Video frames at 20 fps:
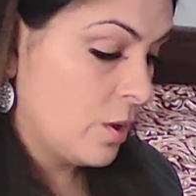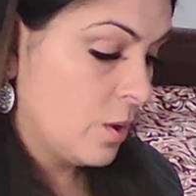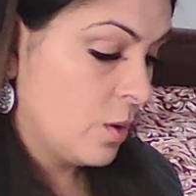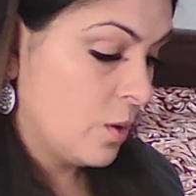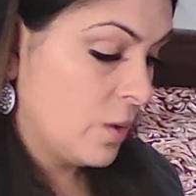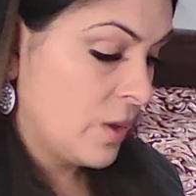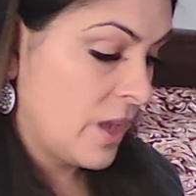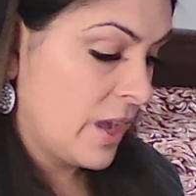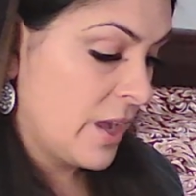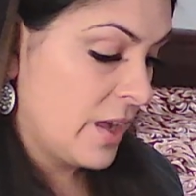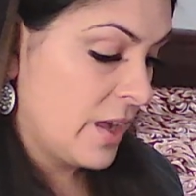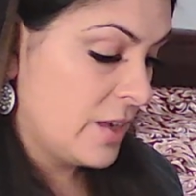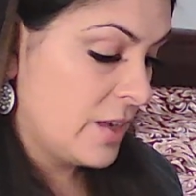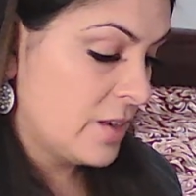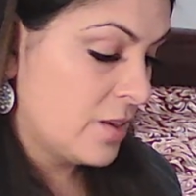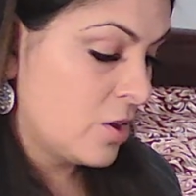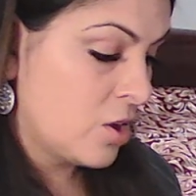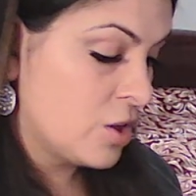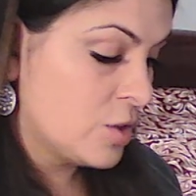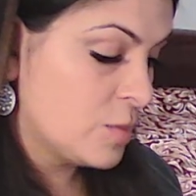Okay,
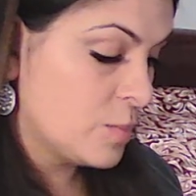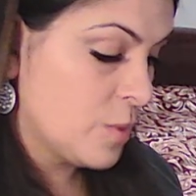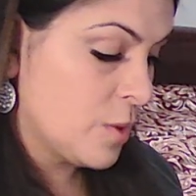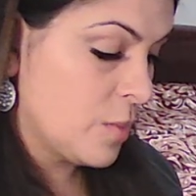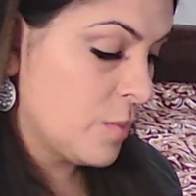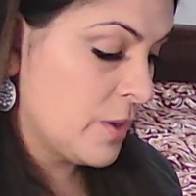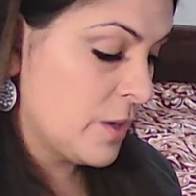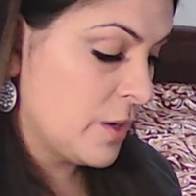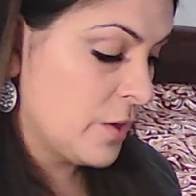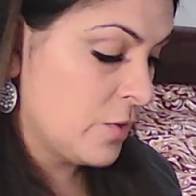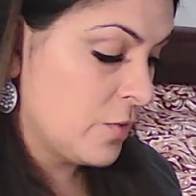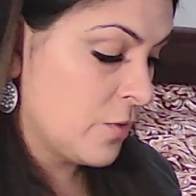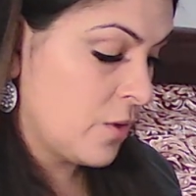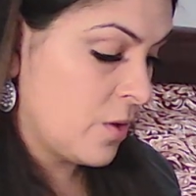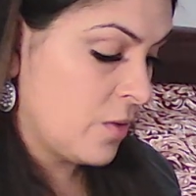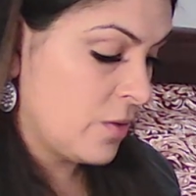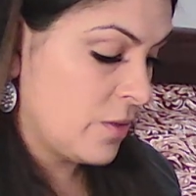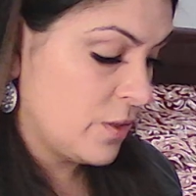it caused permanent growth.